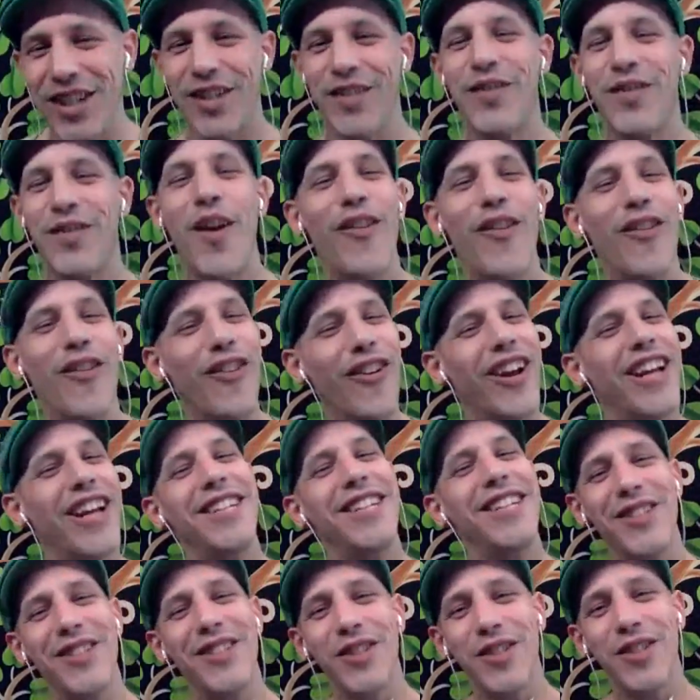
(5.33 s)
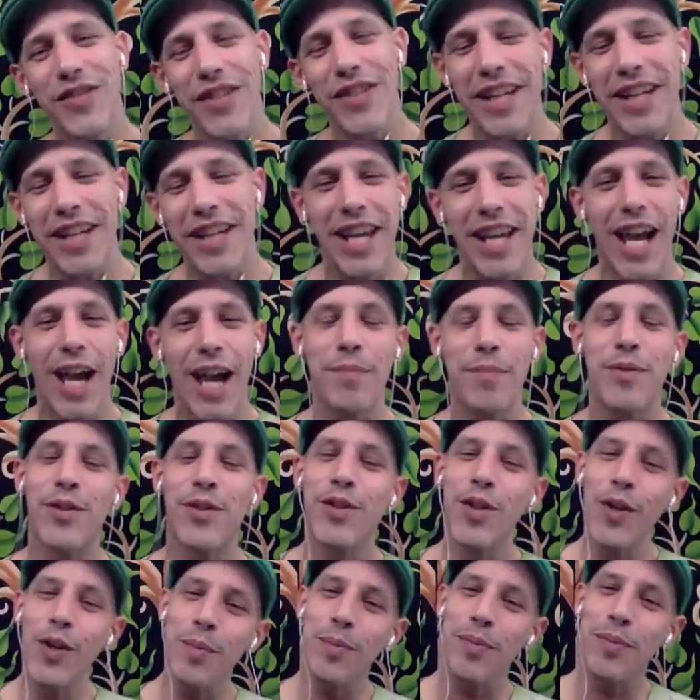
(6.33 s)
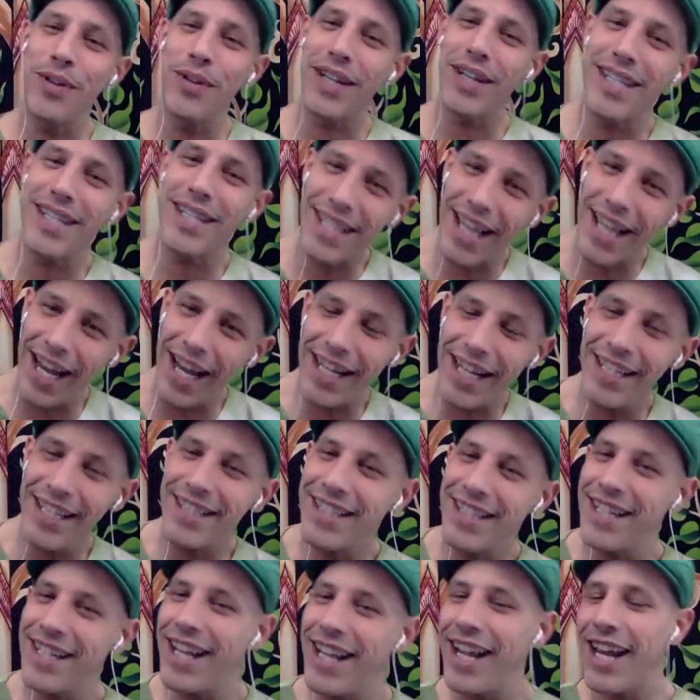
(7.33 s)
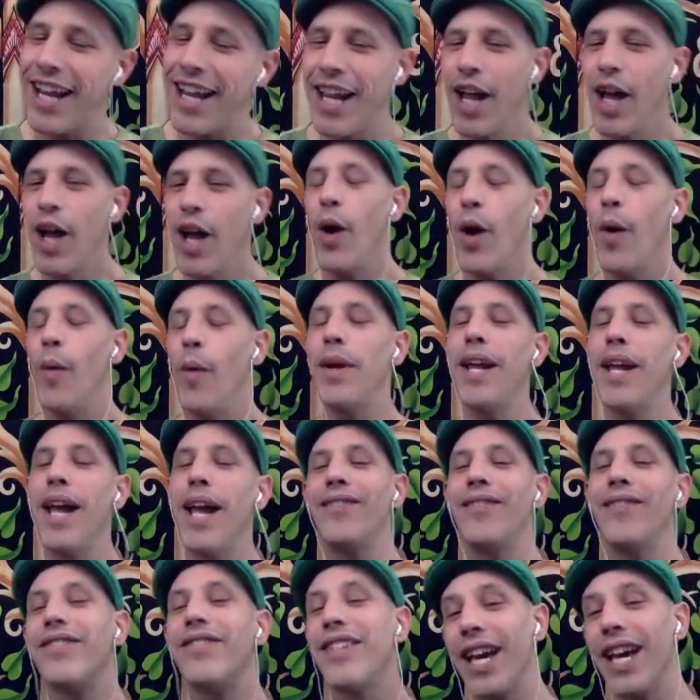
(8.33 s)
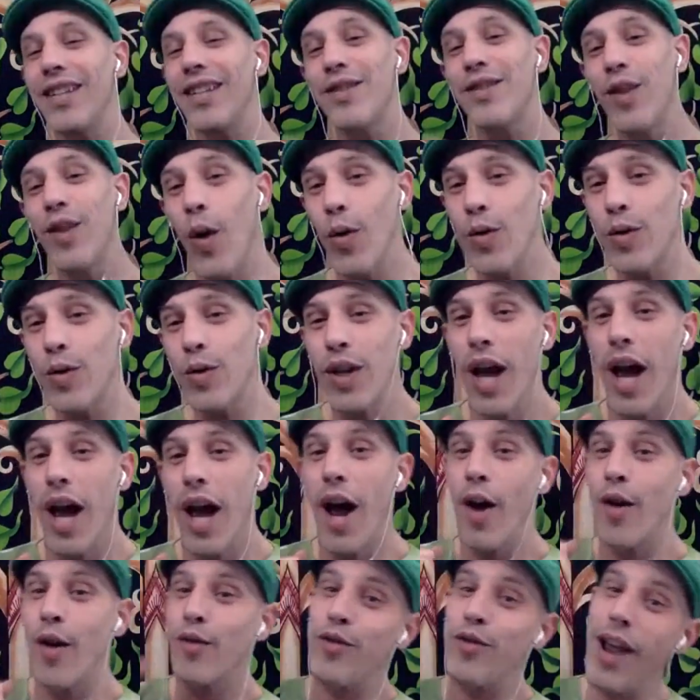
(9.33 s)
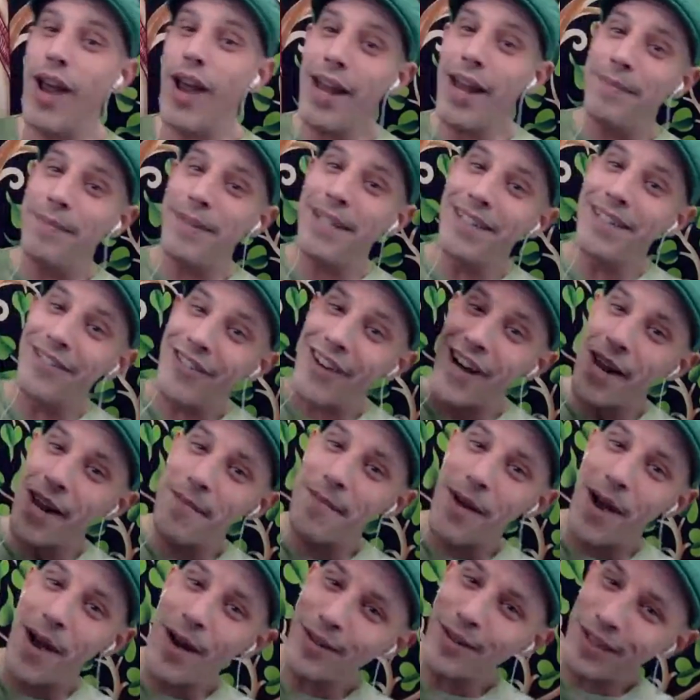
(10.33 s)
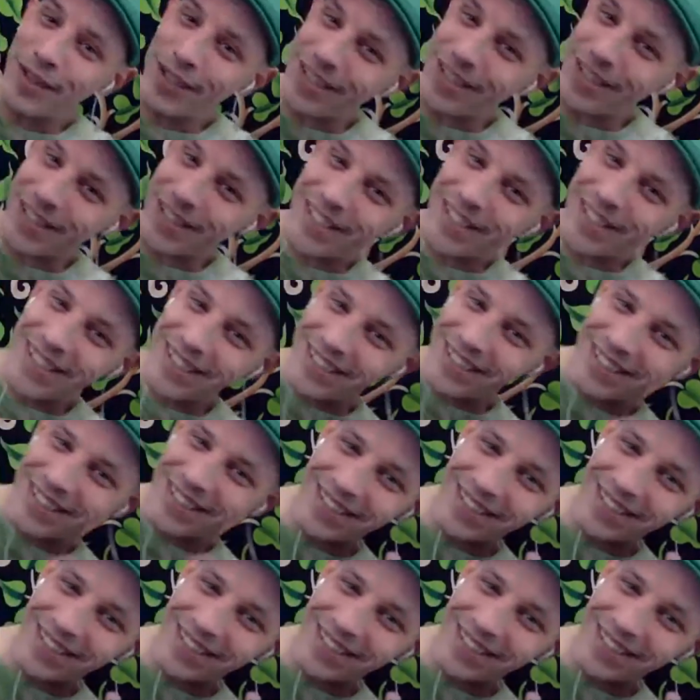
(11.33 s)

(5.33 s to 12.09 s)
of the Racers Recap. Super excited today. We have guest host Redmond Ramos.